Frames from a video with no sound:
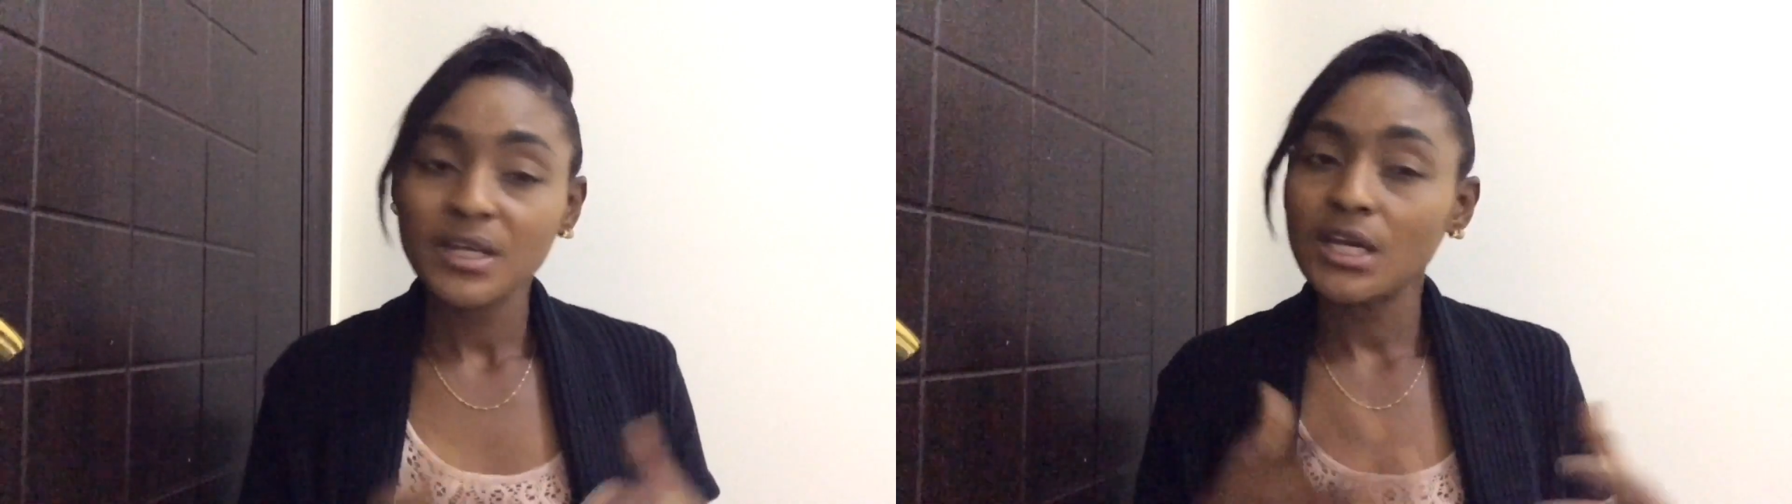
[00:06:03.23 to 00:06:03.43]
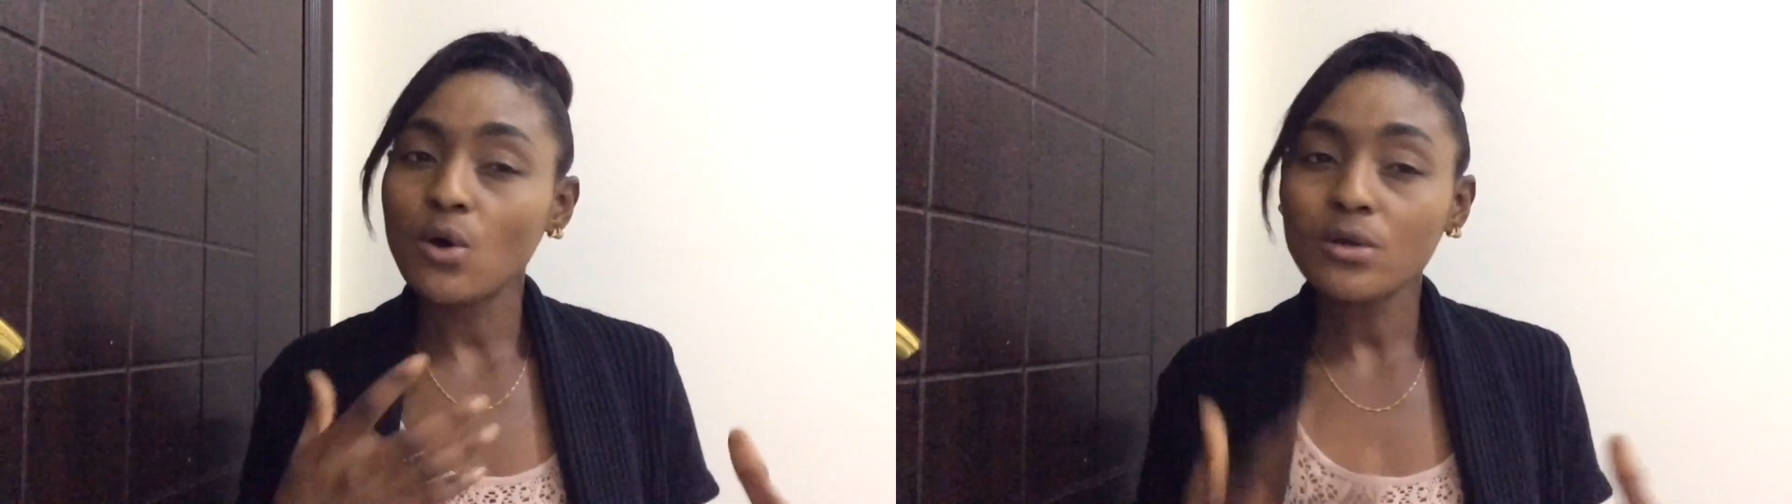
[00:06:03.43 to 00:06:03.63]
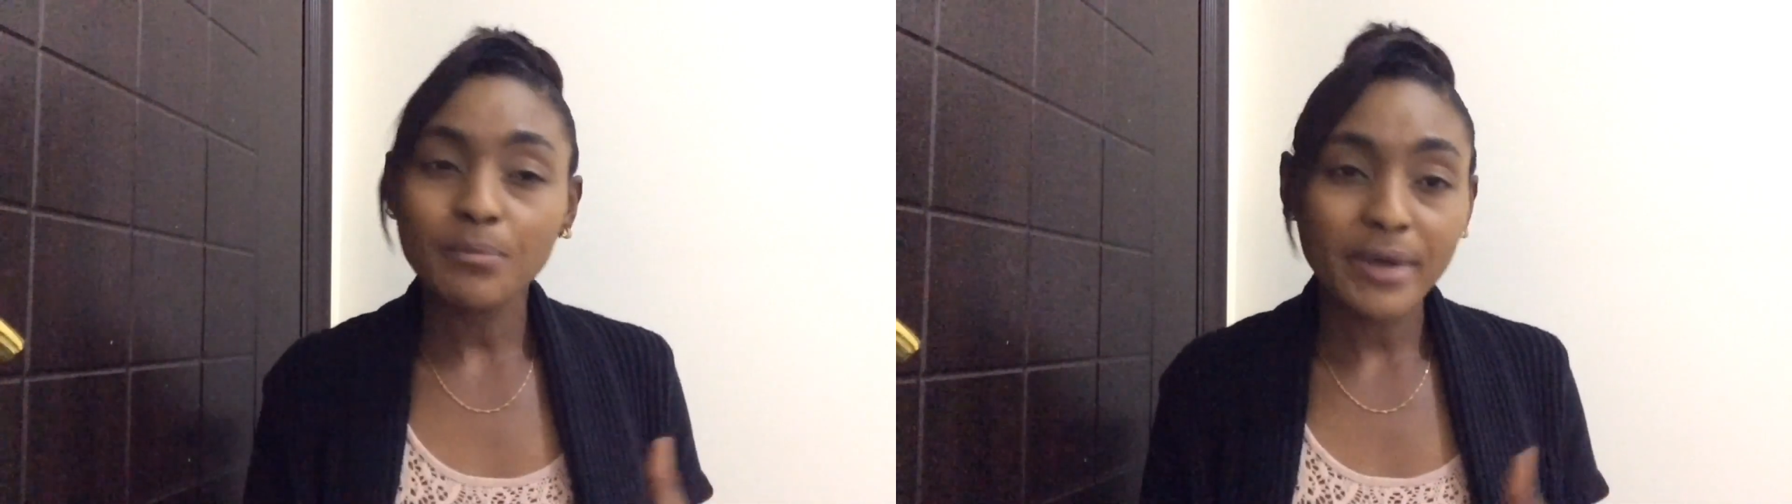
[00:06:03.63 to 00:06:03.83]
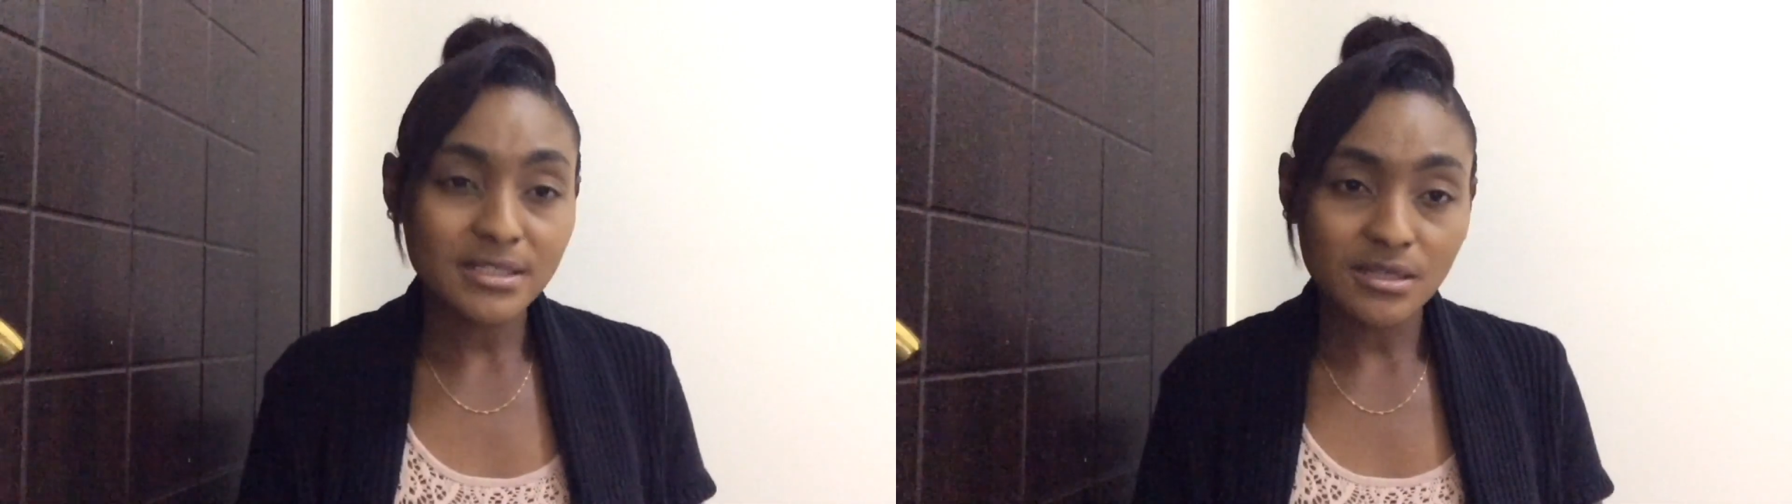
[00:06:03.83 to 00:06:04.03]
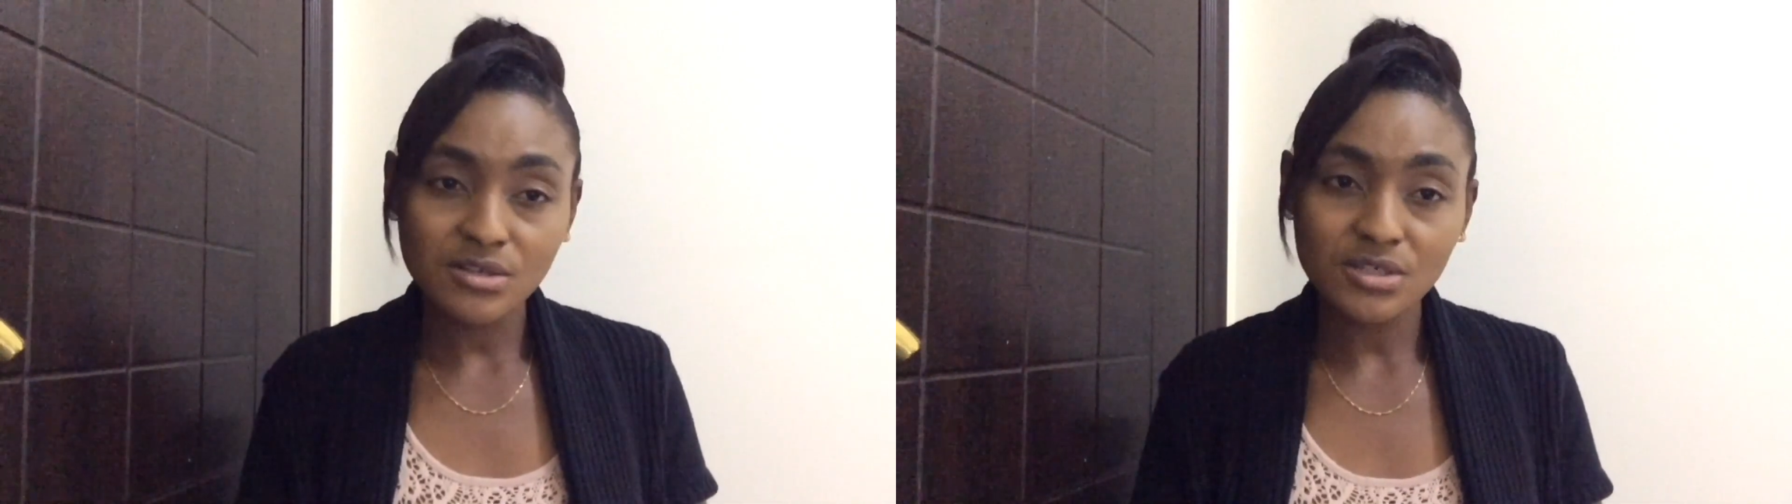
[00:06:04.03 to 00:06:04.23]
It all depends
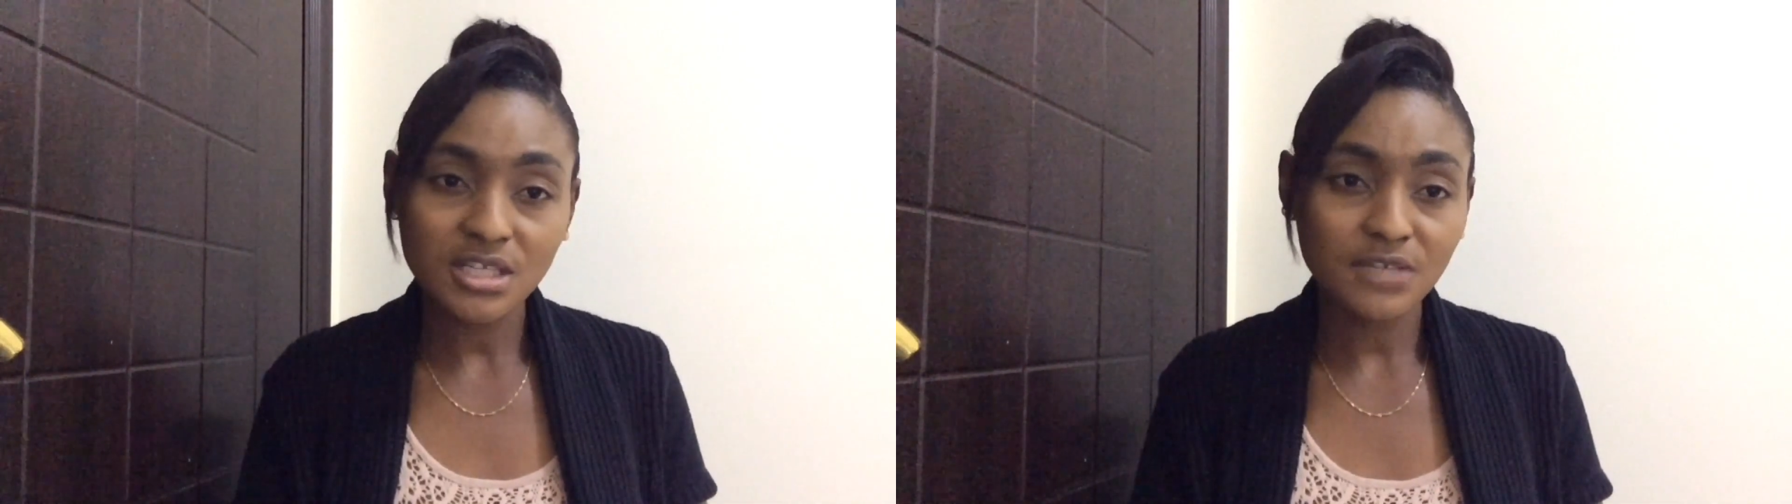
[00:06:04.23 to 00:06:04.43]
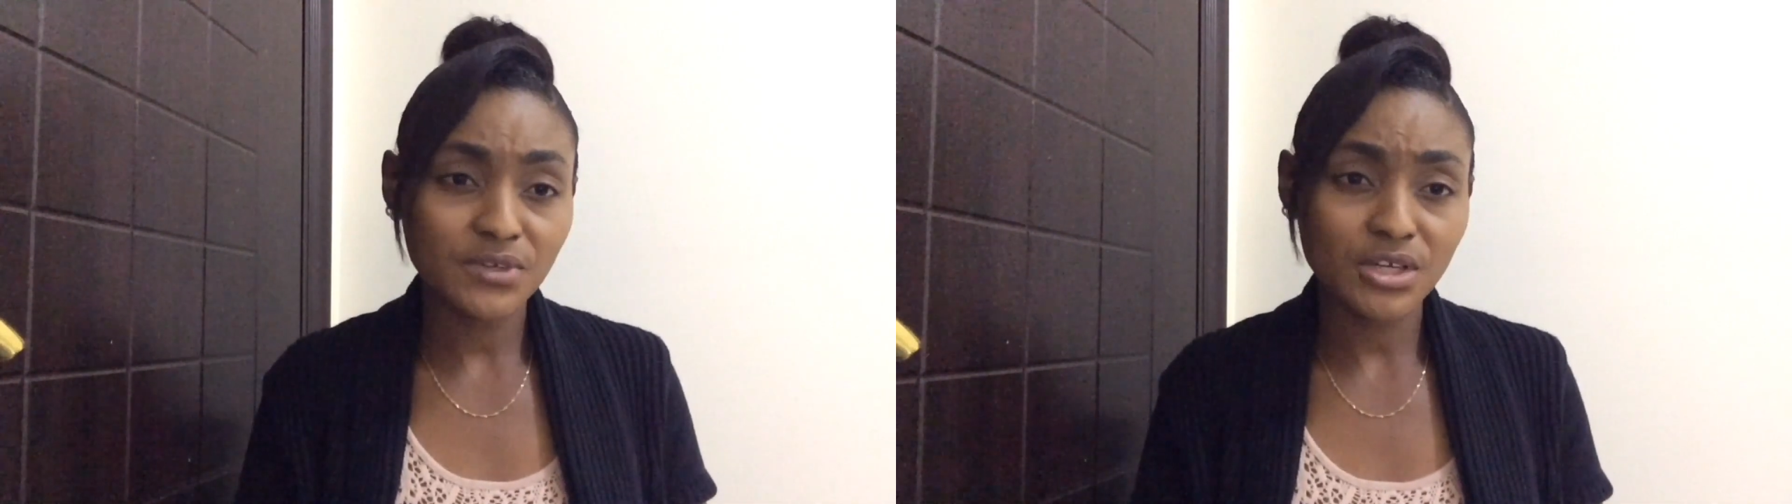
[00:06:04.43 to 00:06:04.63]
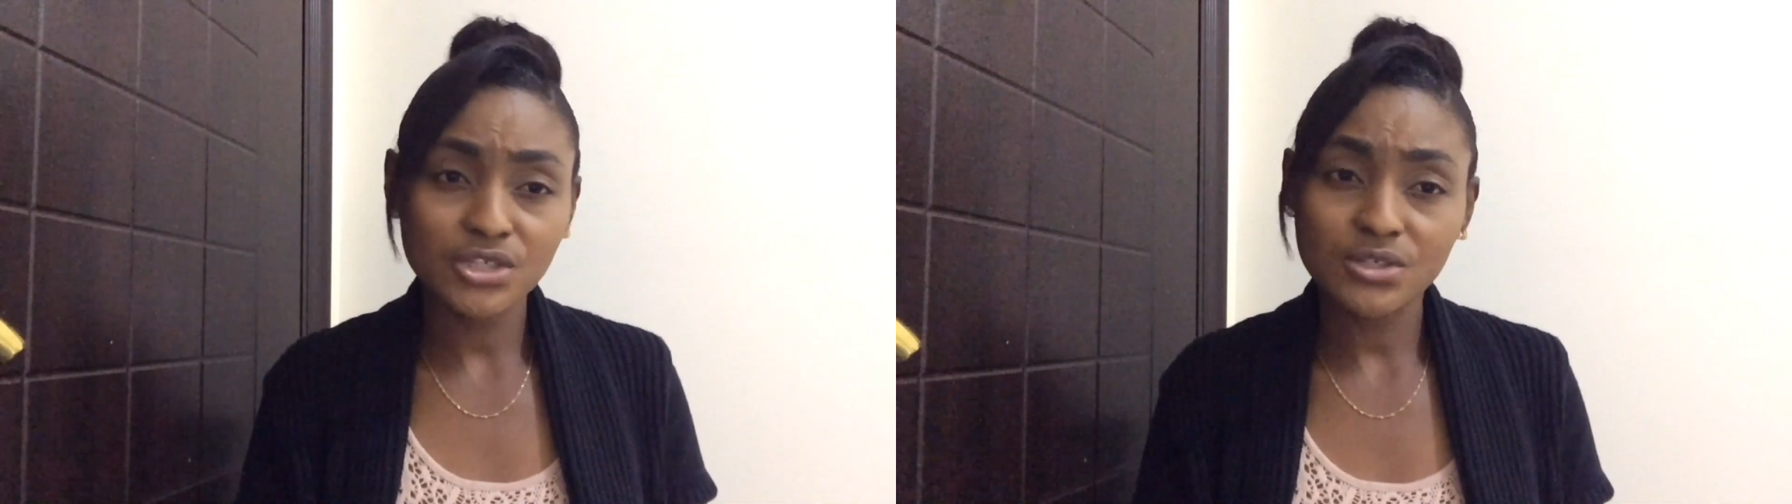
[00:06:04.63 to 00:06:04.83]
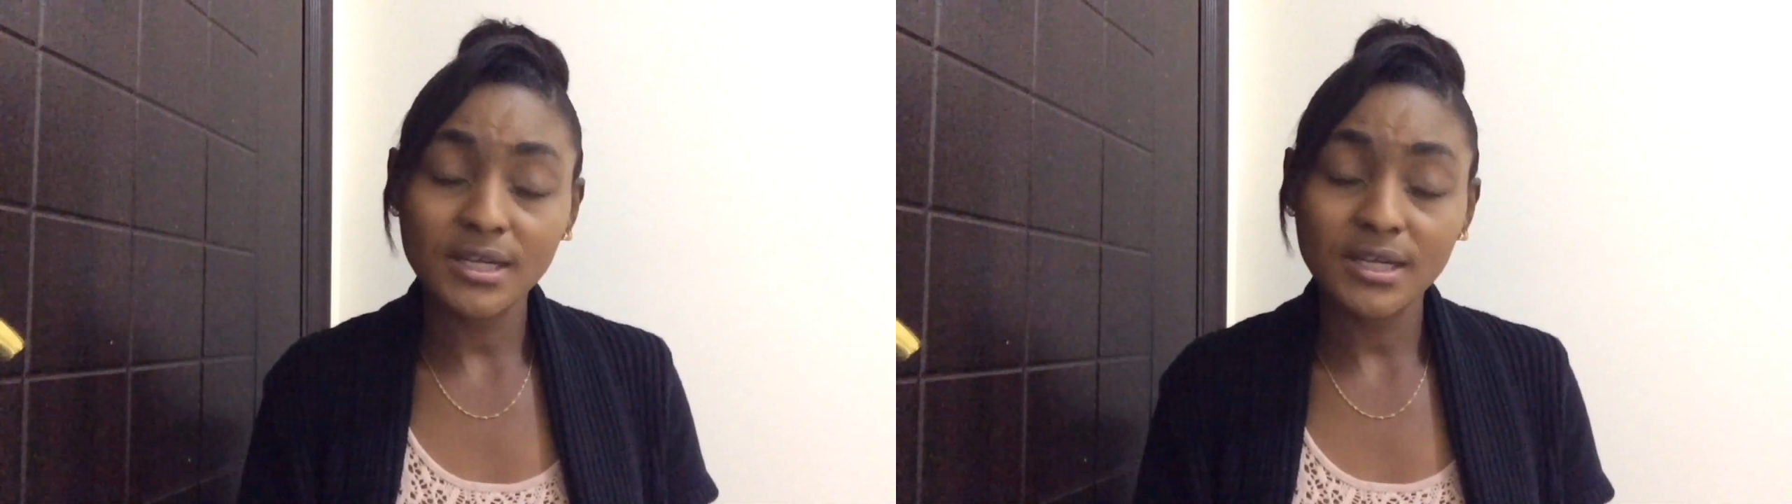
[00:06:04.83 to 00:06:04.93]
on your certification.